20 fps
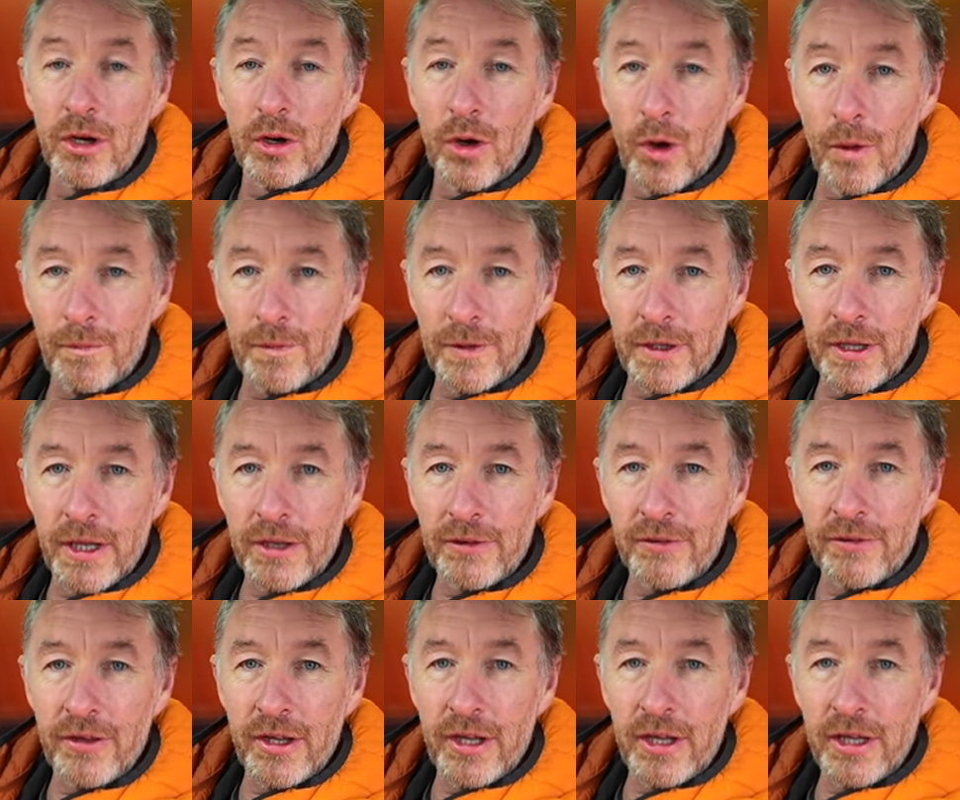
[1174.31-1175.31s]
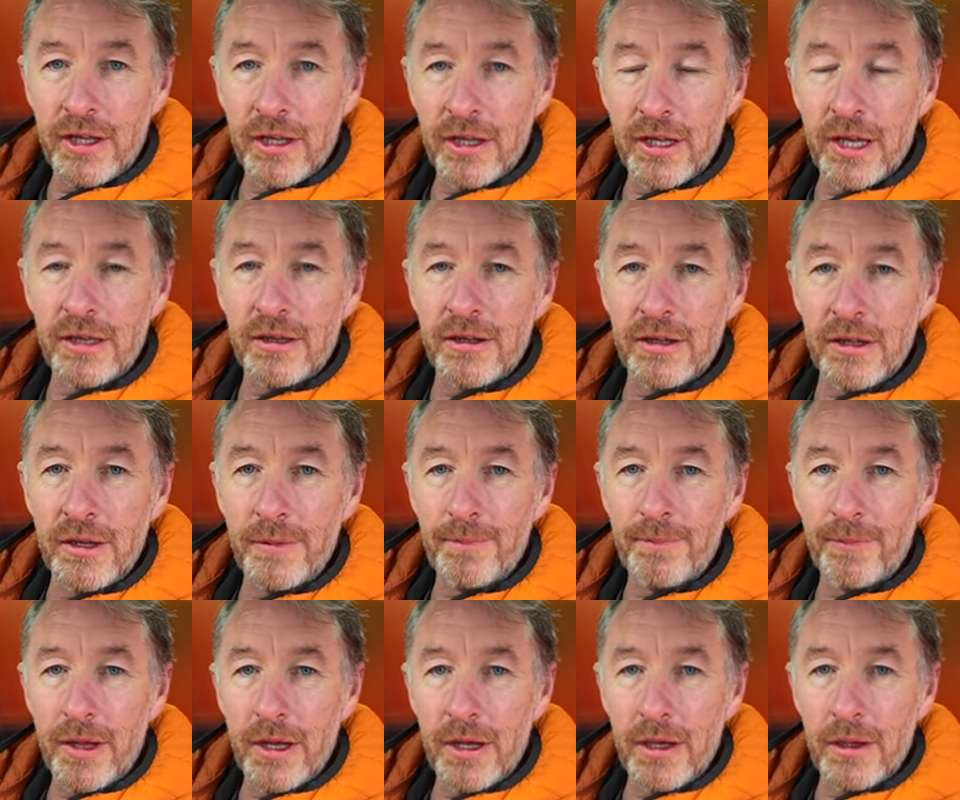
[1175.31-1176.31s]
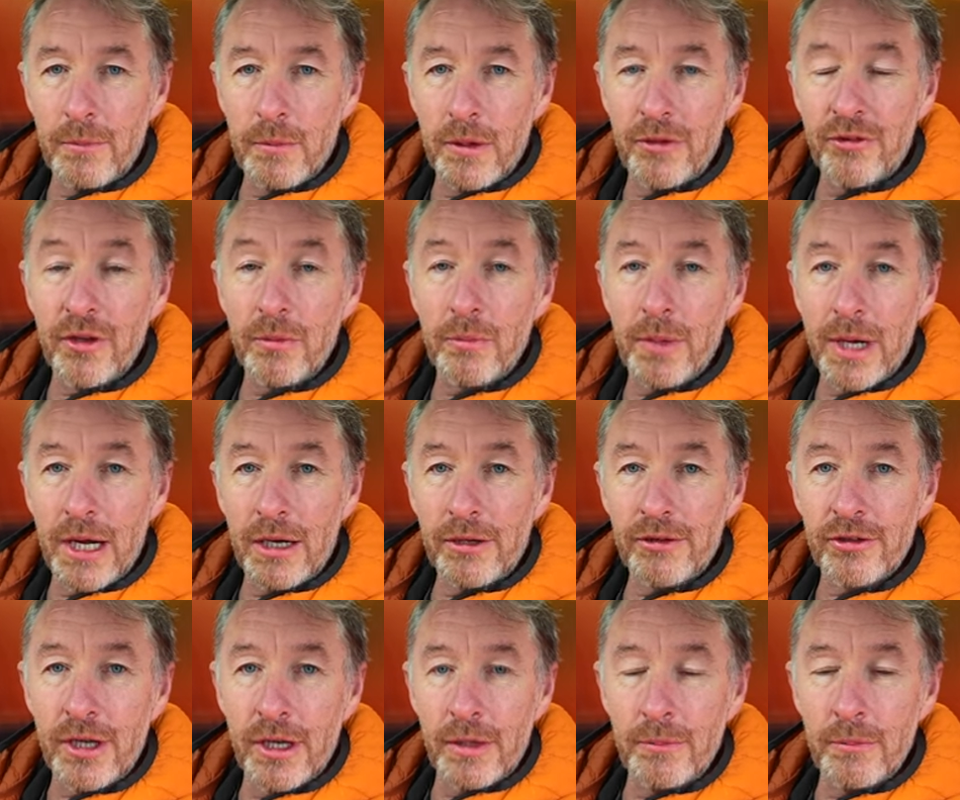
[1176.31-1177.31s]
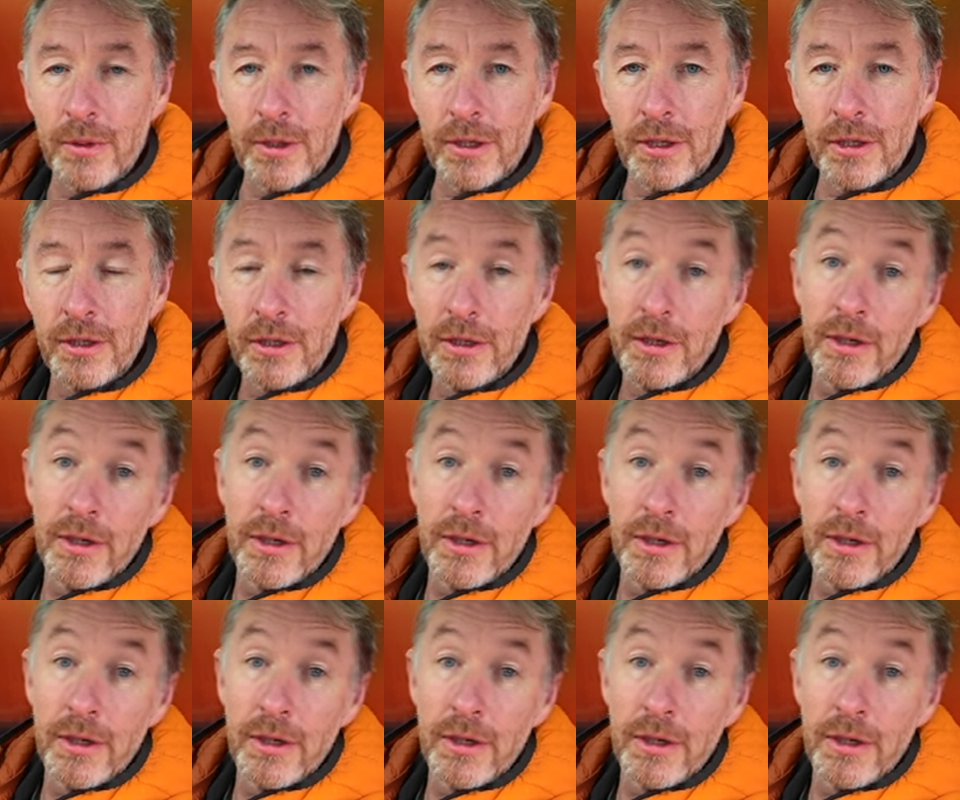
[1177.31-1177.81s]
Hopefully, as I say, I can get the missing part and be